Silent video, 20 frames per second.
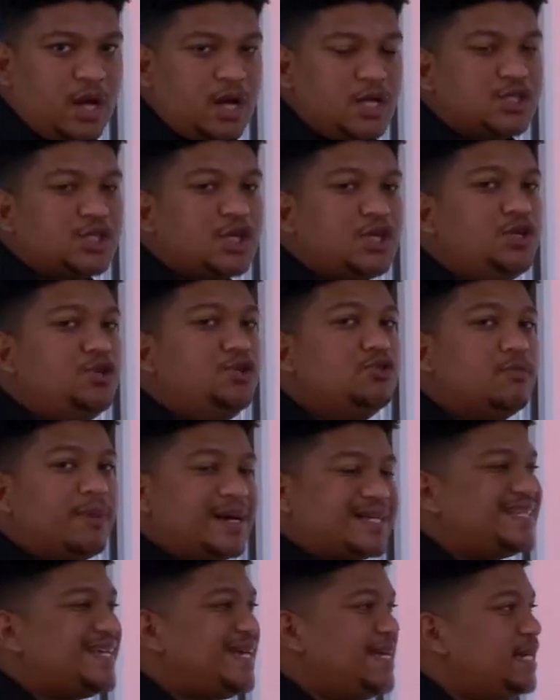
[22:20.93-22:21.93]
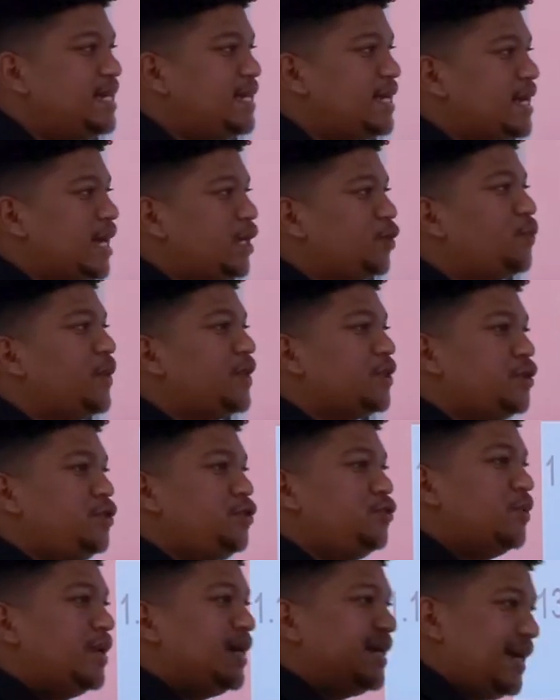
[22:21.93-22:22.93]
So you must indicate whether
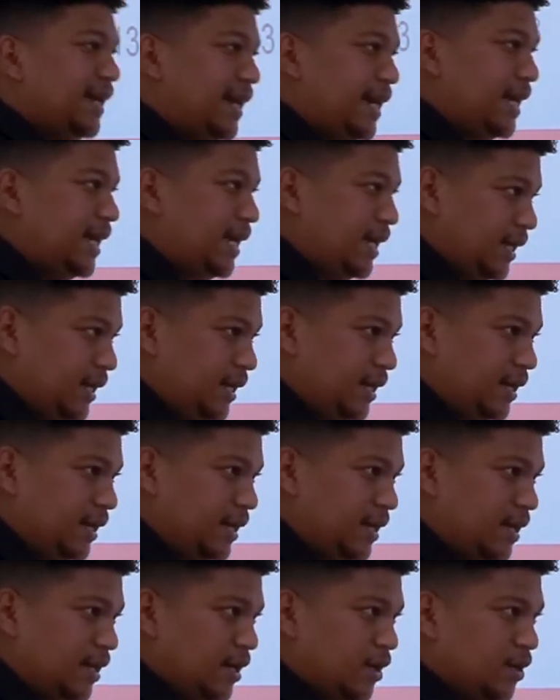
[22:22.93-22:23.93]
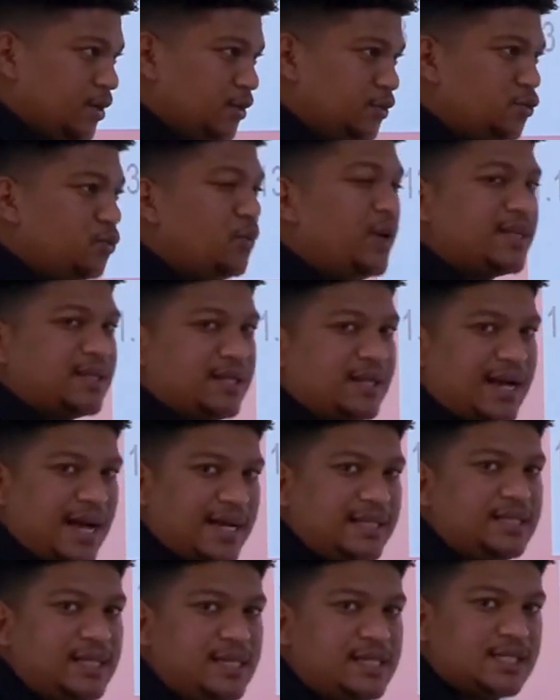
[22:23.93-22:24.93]
you agree to what the
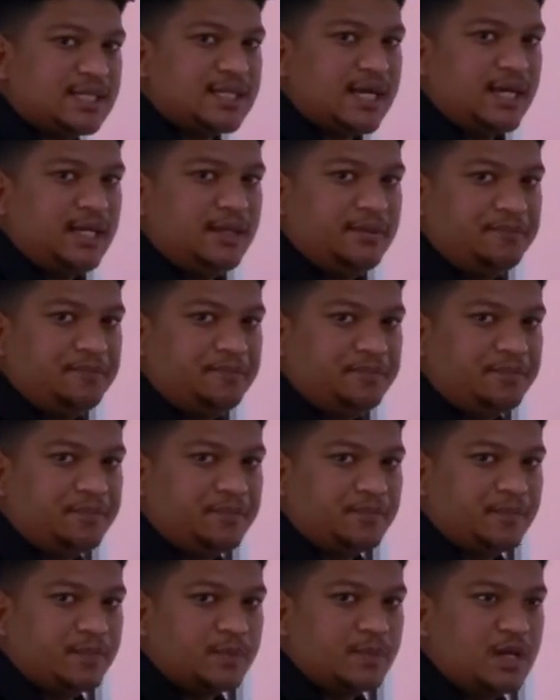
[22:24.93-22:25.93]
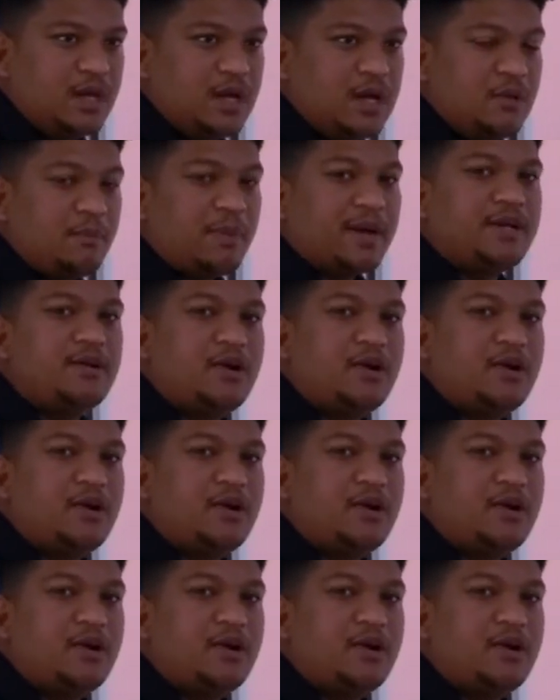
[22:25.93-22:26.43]
writer is saying. But